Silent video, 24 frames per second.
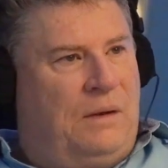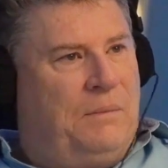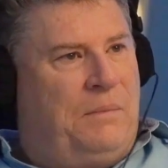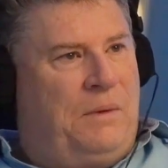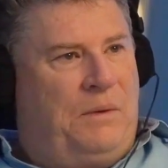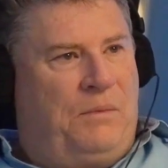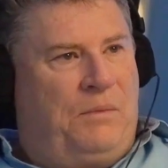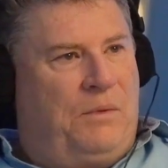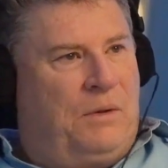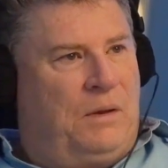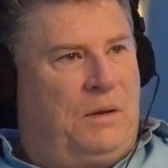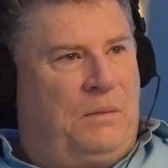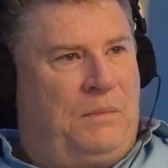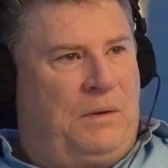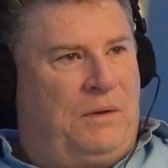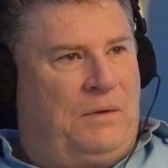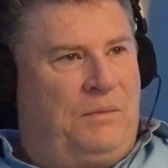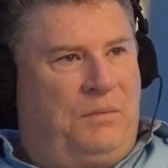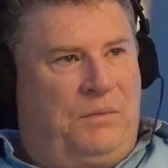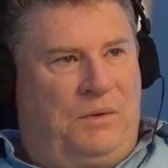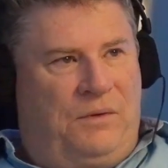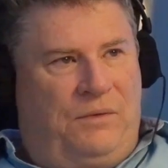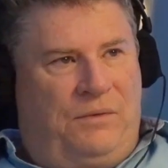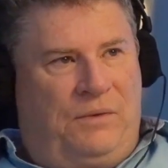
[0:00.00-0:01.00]
be one of the
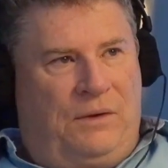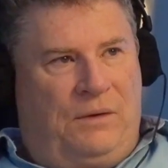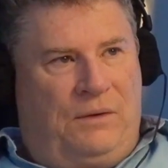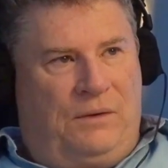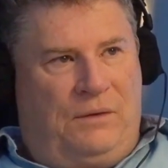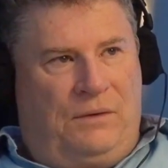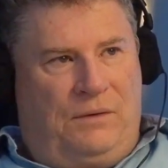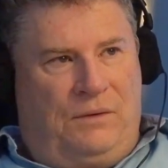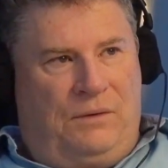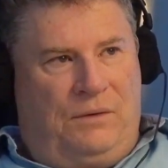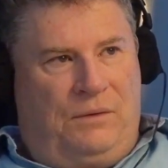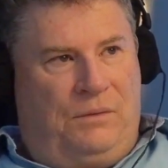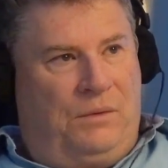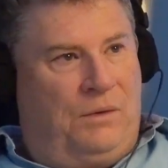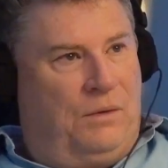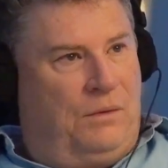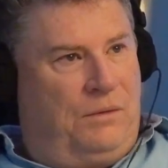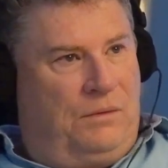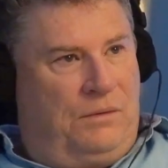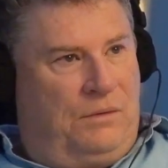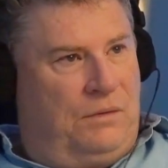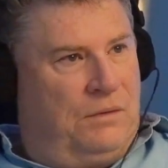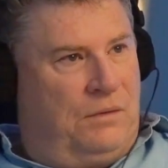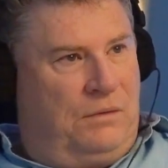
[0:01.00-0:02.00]
best midfielders in the
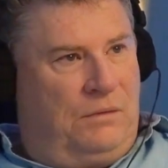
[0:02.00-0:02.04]
world,